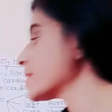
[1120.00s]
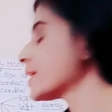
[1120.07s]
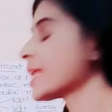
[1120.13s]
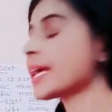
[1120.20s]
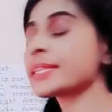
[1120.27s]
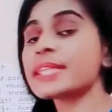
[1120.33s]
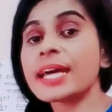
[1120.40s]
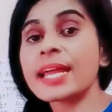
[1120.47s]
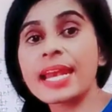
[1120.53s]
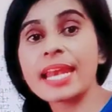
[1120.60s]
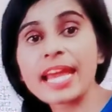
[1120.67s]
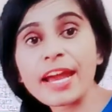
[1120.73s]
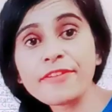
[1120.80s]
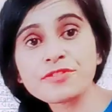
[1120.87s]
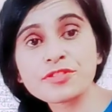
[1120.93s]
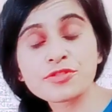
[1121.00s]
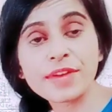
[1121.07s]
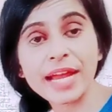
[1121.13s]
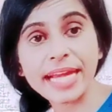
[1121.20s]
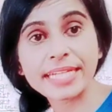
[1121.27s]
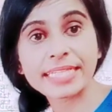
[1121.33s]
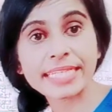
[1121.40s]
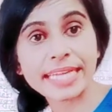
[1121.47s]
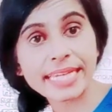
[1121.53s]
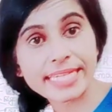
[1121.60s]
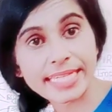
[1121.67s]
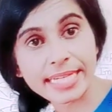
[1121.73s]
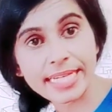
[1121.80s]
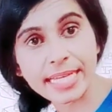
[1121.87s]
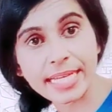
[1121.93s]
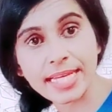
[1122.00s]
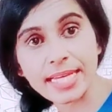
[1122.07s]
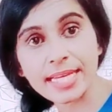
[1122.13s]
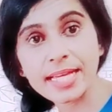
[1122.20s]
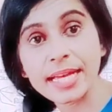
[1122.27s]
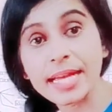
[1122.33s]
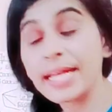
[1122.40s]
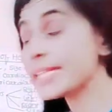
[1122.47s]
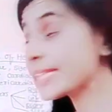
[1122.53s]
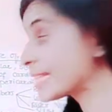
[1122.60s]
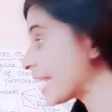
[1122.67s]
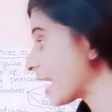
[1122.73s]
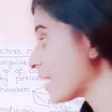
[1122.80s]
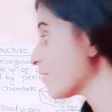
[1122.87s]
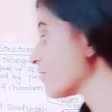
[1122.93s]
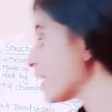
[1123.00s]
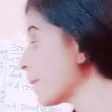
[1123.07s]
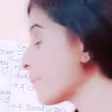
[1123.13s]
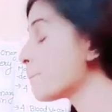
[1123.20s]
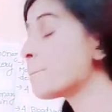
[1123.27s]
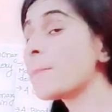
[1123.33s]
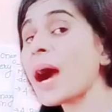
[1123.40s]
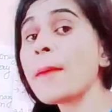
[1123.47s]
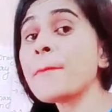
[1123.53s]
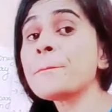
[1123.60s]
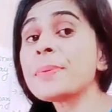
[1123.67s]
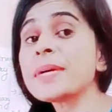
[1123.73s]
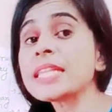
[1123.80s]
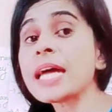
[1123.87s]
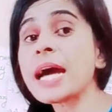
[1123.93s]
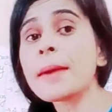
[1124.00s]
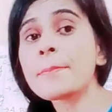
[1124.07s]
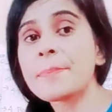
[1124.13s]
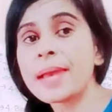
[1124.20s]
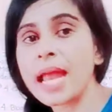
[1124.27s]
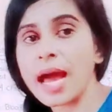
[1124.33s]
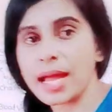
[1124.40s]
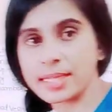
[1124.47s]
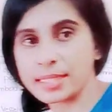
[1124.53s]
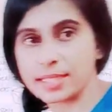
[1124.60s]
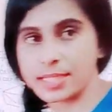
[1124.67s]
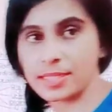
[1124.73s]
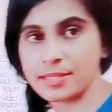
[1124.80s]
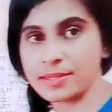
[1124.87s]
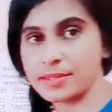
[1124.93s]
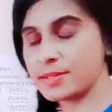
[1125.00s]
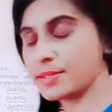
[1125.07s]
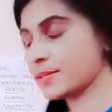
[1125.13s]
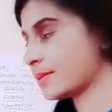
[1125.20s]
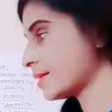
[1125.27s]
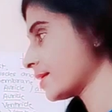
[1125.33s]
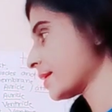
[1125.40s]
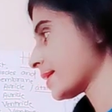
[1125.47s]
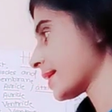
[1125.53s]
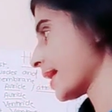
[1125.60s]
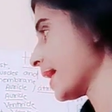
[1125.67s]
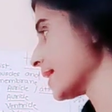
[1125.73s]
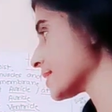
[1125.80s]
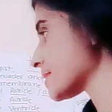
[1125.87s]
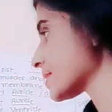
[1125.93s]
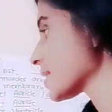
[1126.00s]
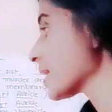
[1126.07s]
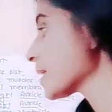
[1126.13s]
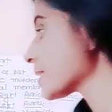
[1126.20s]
and the left ventricle, they will pump the blood. Yes, they